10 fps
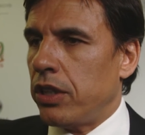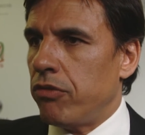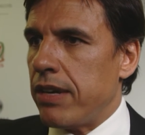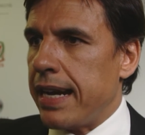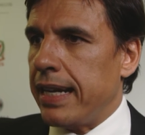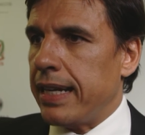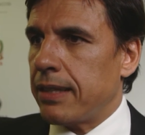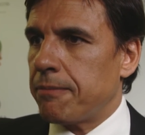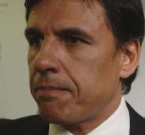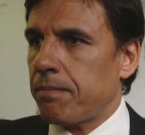really,
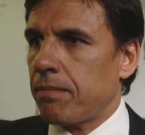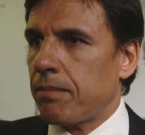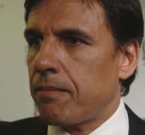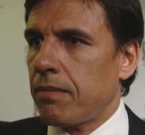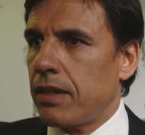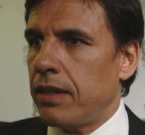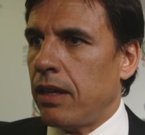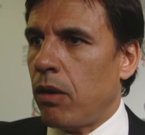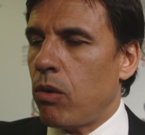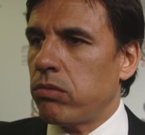
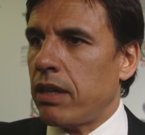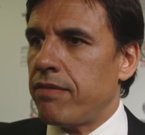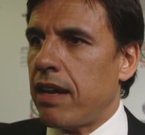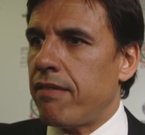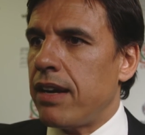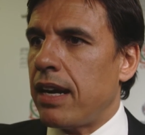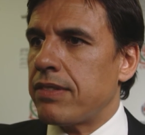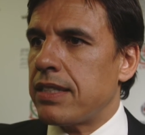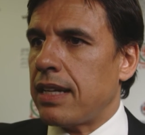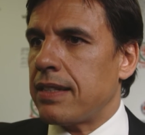I've never really
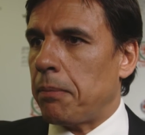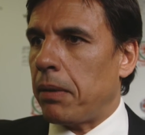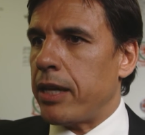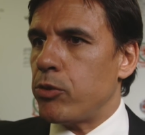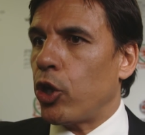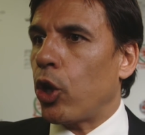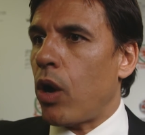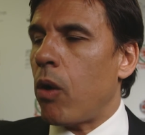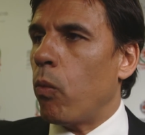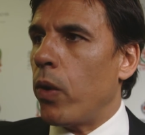said to the players, you've got to go
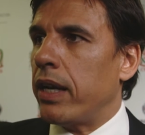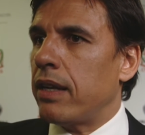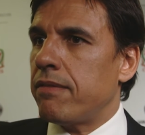out and win.